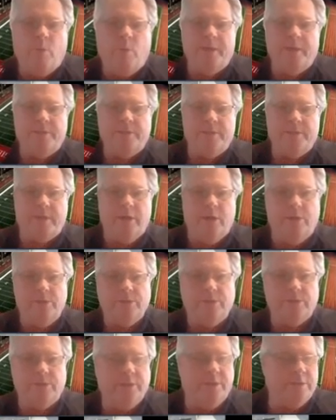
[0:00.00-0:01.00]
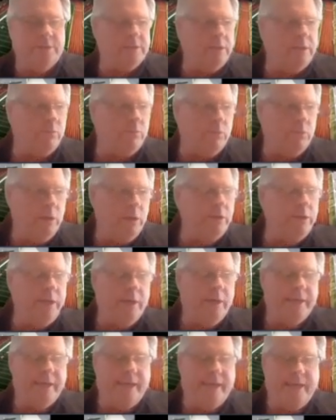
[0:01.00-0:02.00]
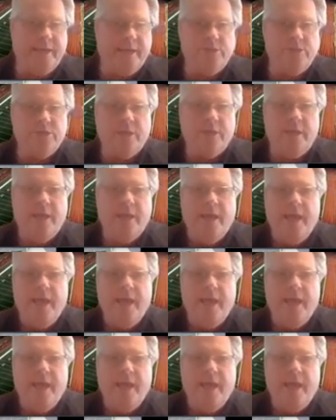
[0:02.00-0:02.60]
wanted to coach since a real young age.